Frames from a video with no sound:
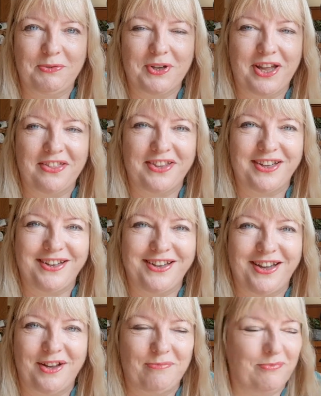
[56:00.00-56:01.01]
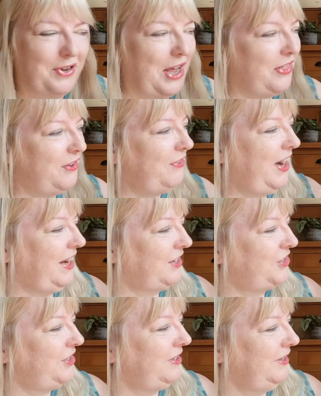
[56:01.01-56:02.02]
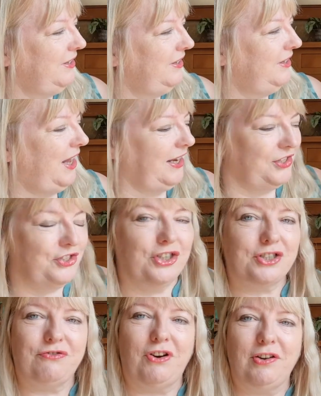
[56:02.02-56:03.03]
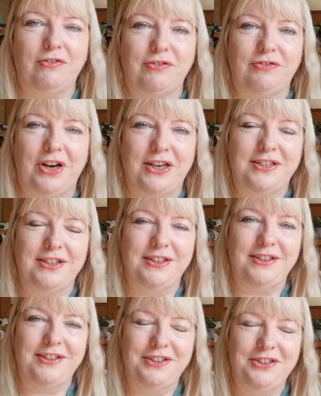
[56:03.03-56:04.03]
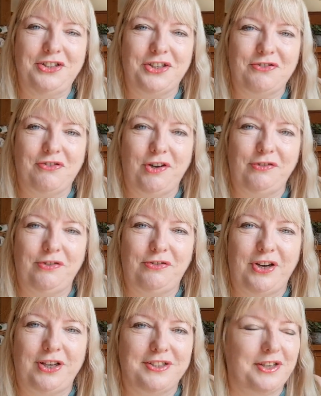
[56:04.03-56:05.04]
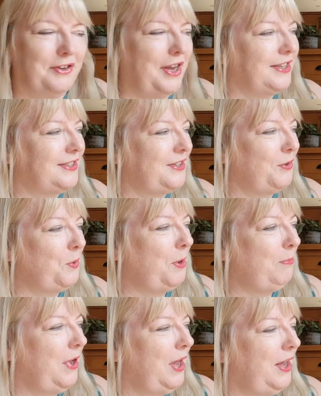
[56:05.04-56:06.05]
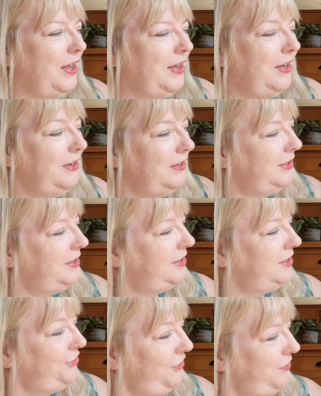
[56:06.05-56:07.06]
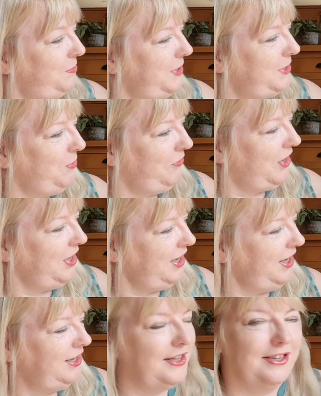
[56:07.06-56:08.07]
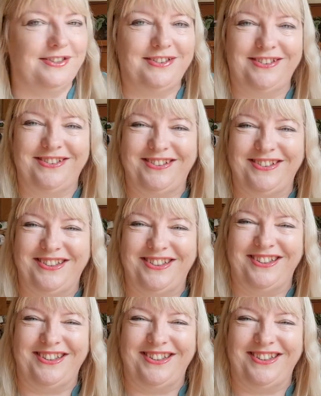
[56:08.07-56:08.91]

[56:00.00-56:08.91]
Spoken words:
when we get the reaction, and he's just right for Fred, just right for Fred. So yes, so I'm chuffed to bits with you. Yeah.